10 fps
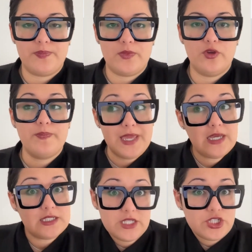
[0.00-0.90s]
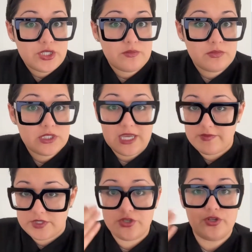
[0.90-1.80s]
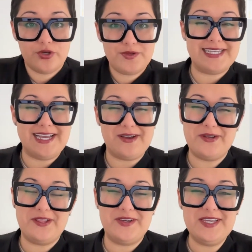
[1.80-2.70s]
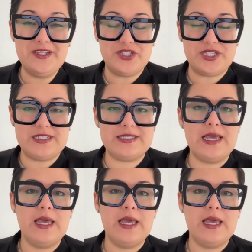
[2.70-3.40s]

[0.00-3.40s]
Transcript: You're paying attention because obviously you're noticing how good their English is,